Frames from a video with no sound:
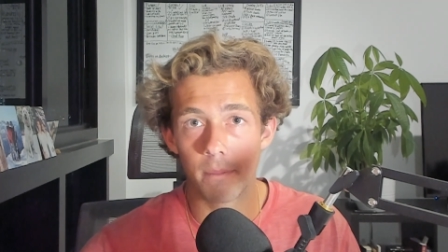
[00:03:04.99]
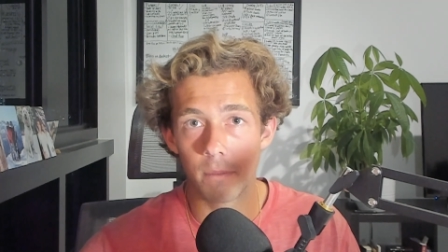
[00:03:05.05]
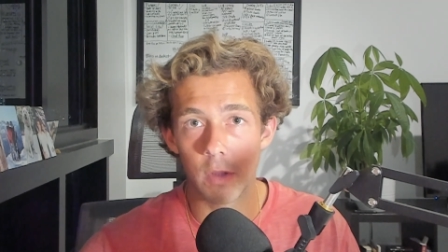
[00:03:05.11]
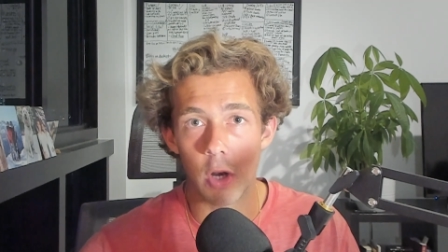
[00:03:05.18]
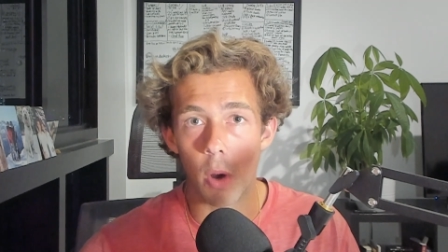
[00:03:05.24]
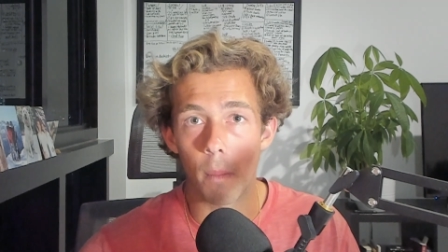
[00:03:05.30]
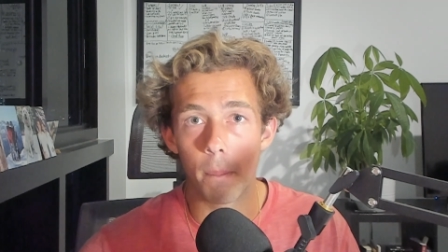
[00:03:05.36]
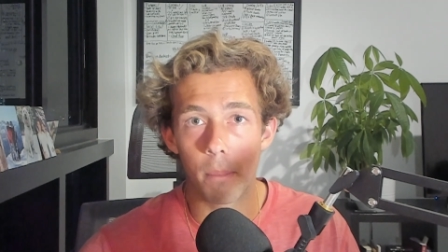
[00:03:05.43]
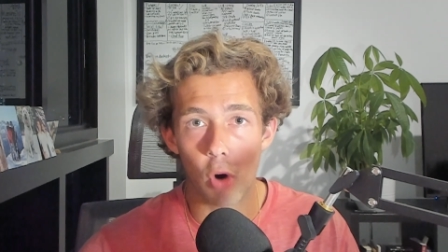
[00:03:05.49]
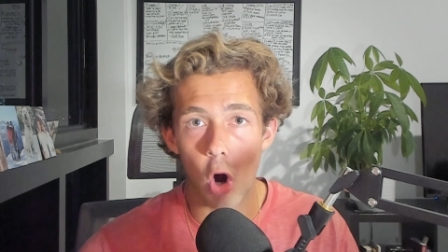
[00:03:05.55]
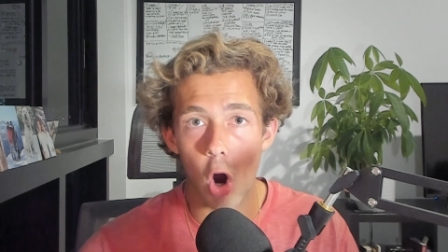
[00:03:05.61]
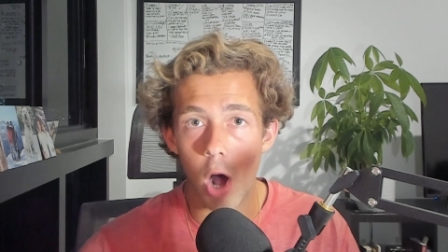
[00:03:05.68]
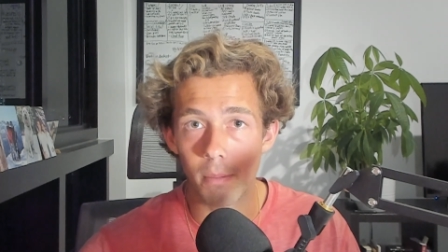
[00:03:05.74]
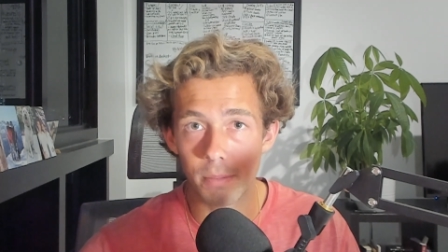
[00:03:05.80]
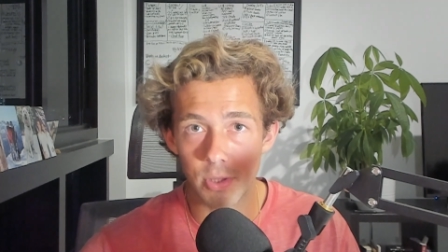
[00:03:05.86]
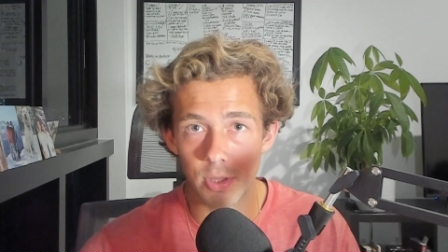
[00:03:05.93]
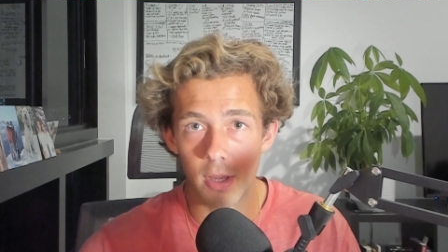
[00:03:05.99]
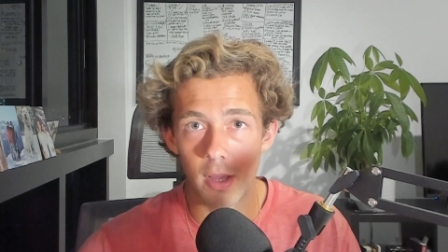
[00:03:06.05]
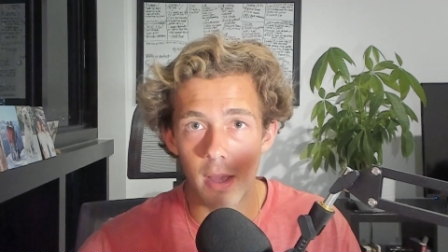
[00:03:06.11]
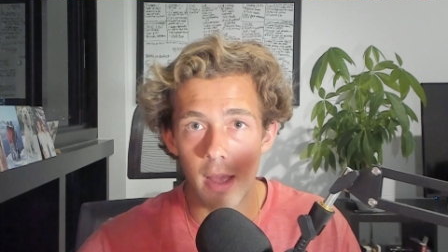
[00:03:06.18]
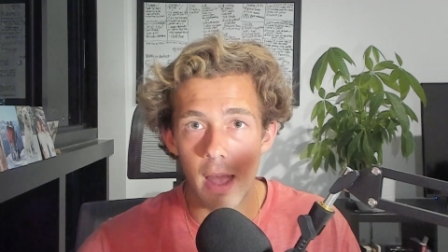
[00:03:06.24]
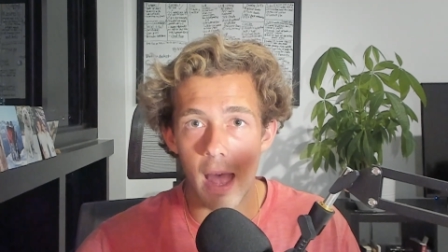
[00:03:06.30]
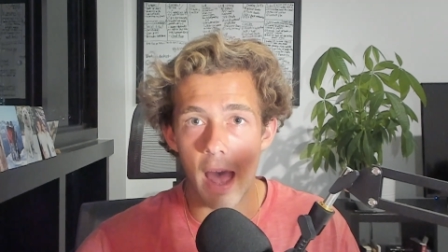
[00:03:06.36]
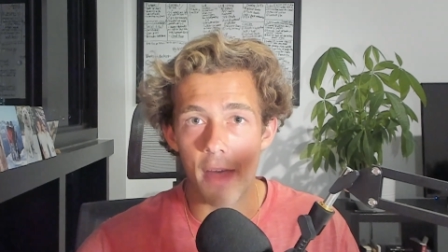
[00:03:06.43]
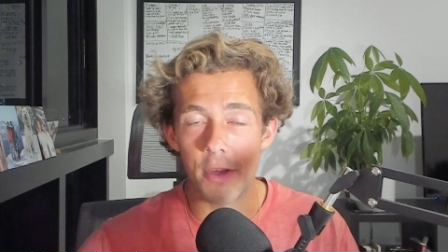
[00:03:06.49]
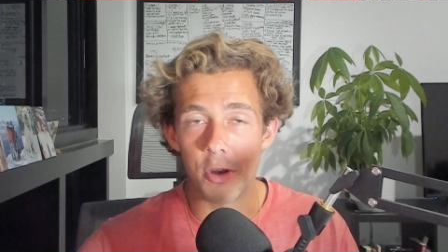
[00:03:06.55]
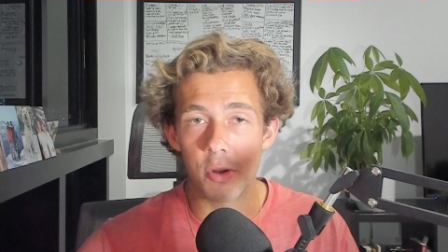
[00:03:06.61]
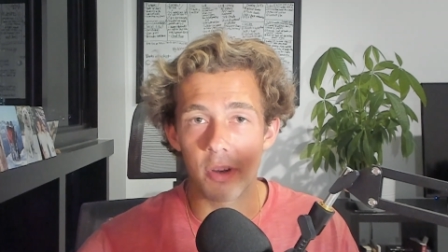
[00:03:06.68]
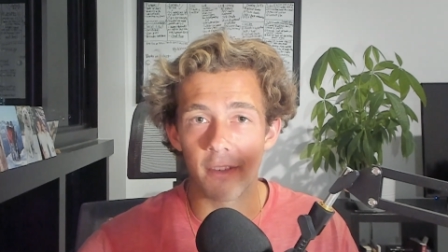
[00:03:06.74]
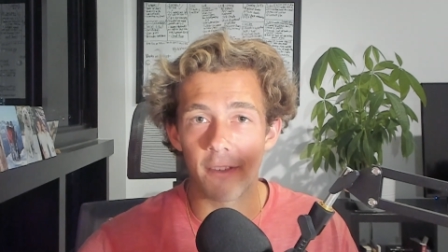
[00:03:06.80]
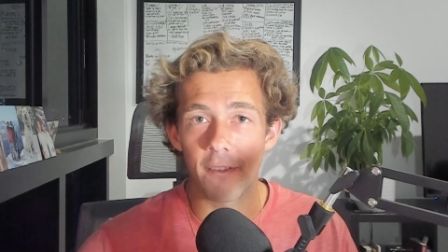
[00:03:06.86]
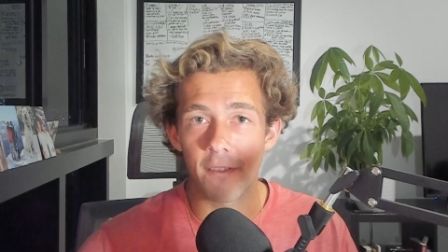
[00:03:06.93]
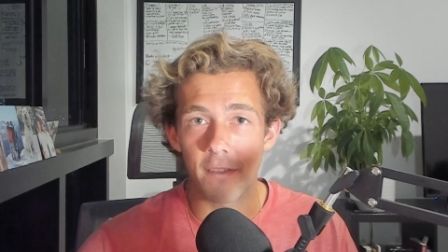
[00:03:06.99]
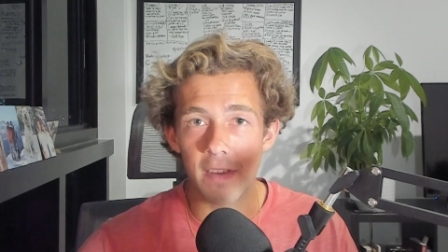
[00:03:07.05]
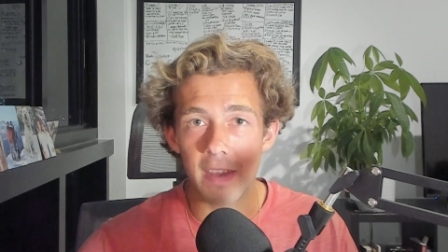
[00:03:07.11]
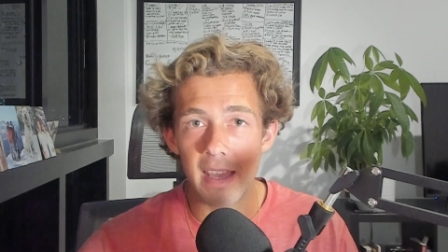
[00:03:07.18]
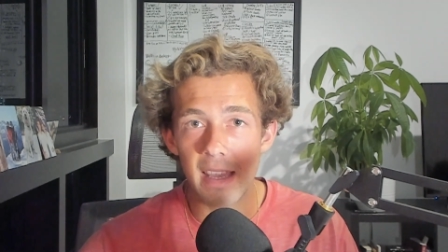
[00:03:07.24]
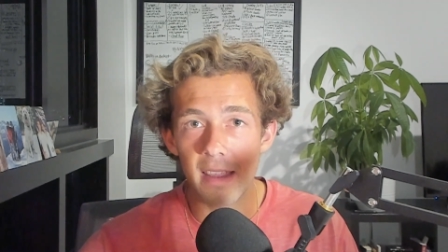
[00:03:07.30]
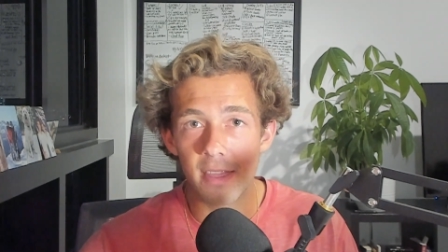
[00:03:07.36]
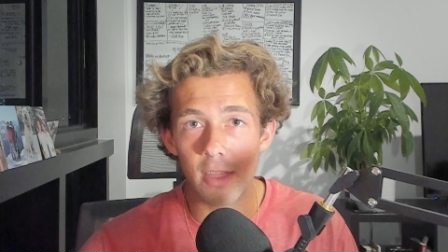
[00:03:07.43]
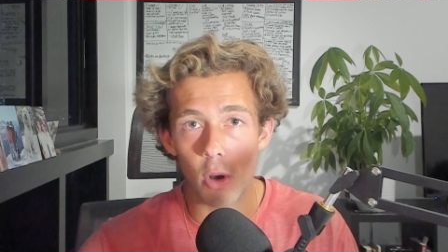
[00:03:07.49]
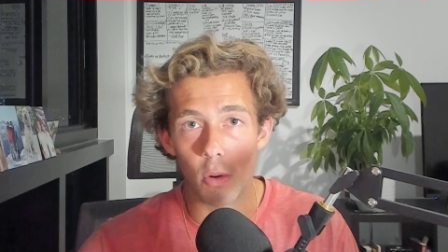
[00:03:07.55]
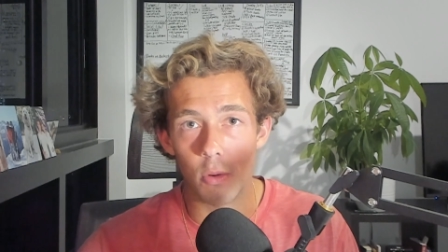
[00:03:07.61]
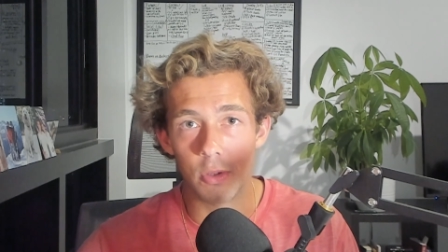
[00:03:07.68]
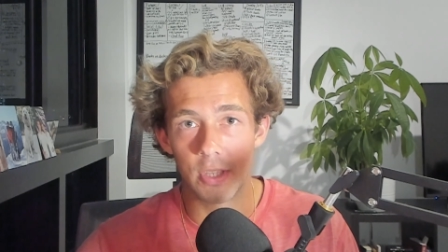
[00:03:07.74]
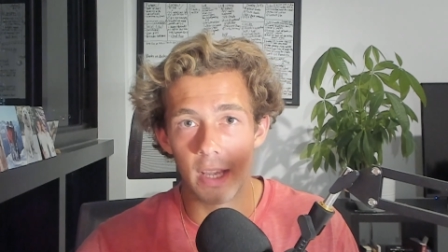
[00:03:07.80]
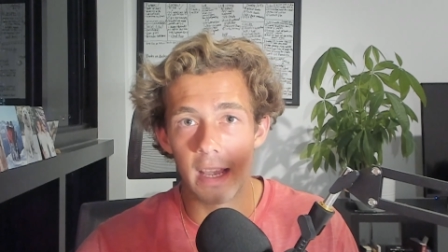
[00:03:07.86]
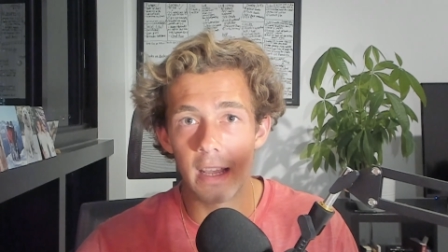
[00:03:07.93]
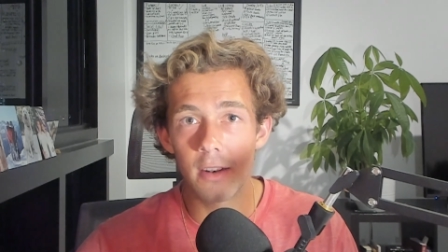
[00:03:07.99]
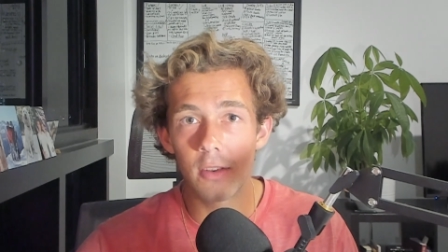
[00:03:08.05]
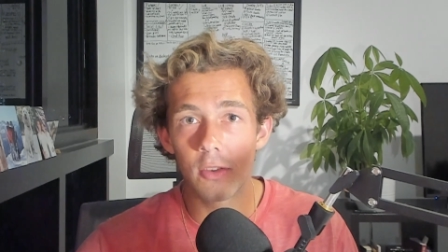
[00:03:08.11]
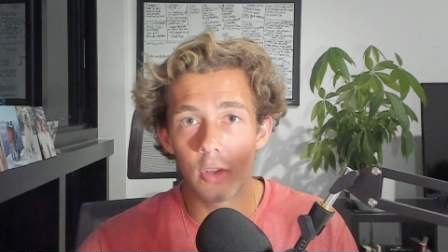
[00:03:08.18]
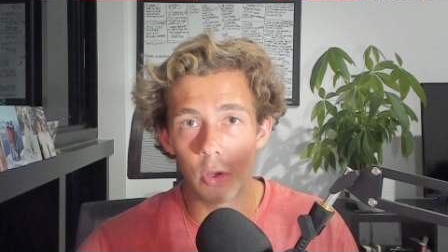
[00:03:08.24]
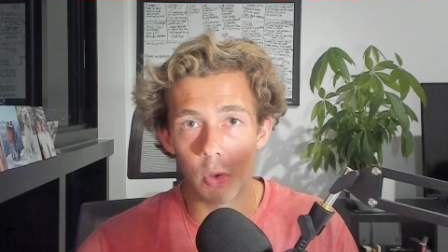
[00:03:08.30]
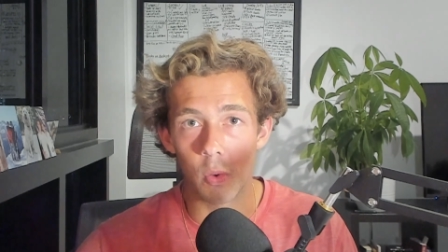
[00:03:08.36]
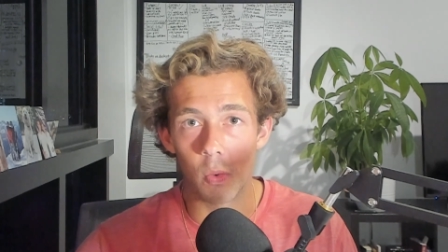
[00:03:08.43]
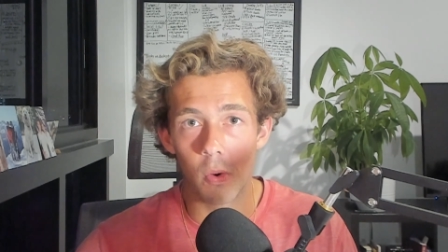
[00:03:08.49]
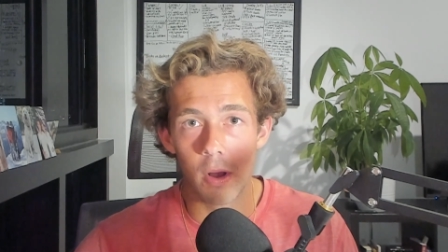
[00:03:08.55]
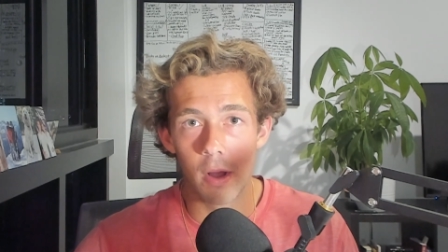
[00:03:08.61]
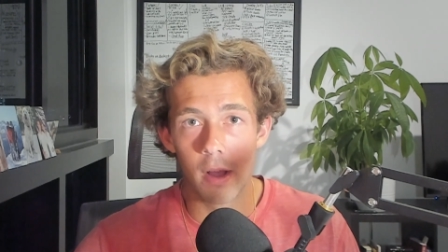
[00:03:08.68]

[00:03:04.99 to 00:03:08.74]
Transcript: you know prompts and then you can feed those into